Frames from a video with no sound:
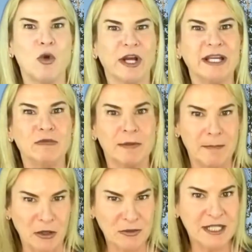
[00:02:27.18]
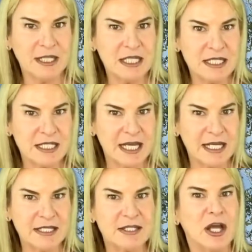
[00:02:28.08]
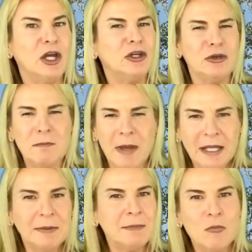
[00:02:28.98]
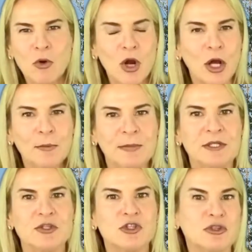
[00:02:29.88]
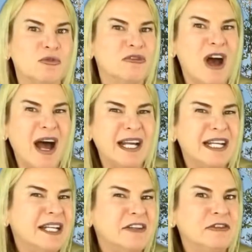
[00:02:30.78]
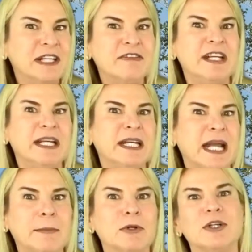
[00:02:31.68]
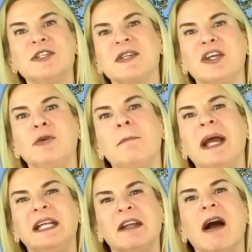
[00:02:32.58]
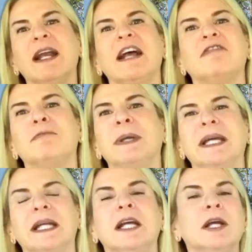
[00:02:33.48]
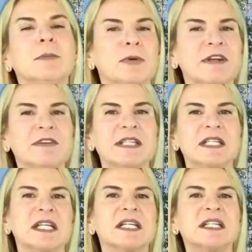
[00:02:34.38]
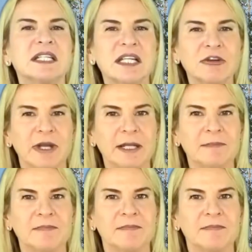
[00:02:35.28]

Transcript: working remotely these days, you may be more open to the idea of living in neighborhoods that you may not have been previously considering.